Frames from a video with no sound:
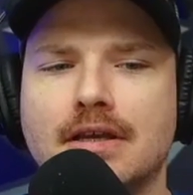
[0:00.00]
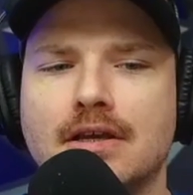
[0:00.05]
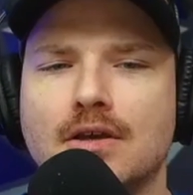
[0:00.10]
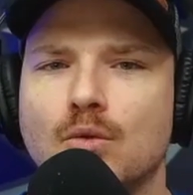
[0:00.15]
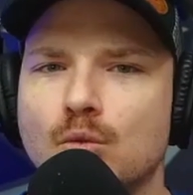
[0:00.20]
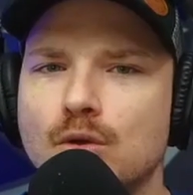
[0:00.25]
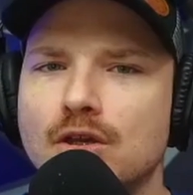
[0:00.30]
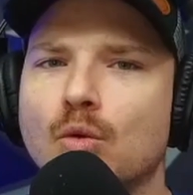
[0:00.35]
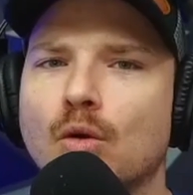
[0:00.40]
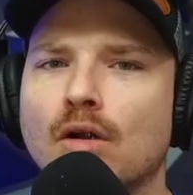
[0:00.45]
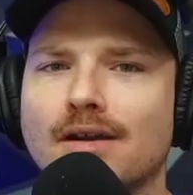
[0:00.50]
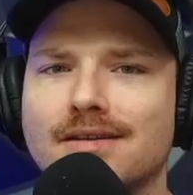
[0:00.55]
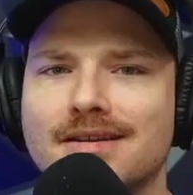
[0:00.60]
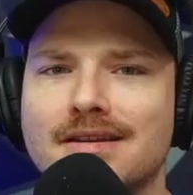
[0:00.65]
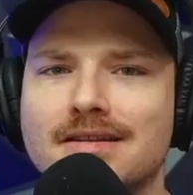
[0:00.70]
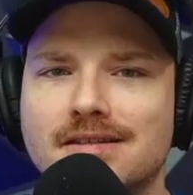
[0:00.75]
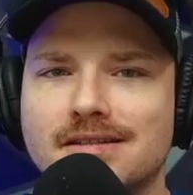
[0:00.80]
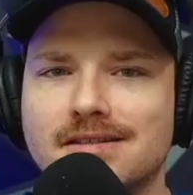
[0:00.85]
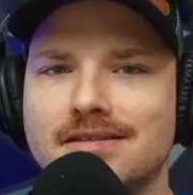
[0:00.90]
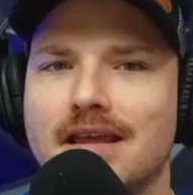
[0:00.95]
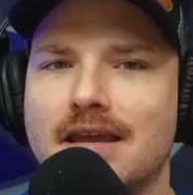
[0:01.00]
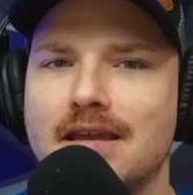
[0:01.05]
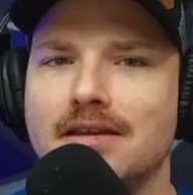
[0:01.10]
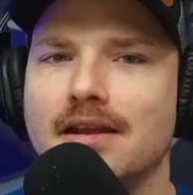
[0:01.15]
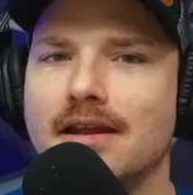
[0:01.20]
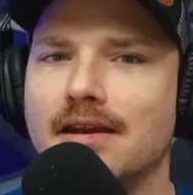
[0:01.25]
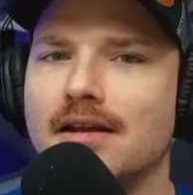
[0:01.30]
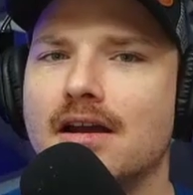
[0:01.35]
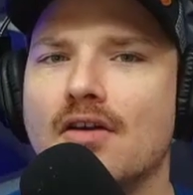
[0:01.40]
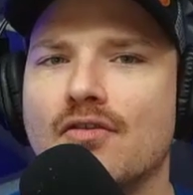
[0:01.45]
We worked in state
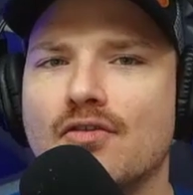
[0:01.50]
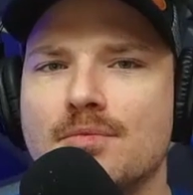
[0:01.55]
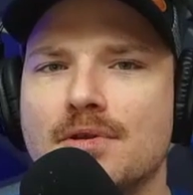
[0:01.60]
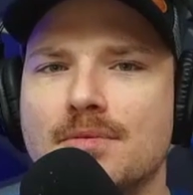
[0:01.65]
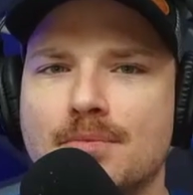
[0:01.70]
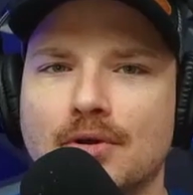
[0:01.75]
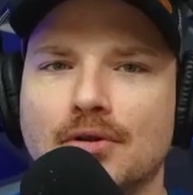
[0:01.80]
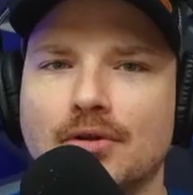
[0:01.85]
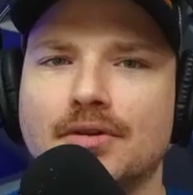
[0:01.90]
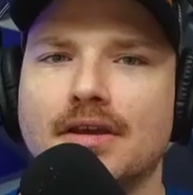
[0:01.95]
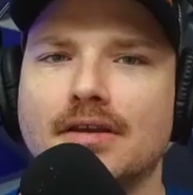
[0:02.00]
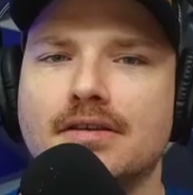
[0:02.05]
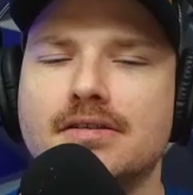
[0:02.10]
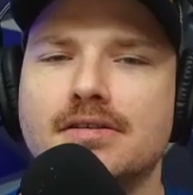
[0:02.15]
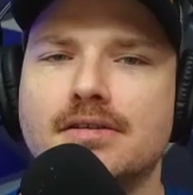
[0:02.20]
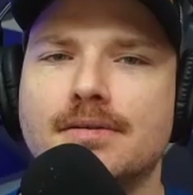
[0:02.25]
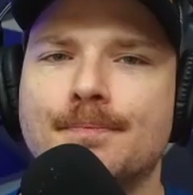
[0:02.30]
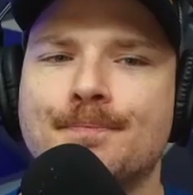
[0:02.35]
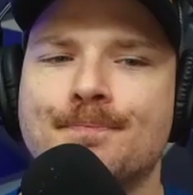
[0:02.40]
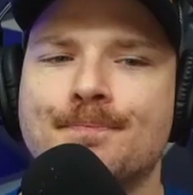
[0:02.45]
and government buildings.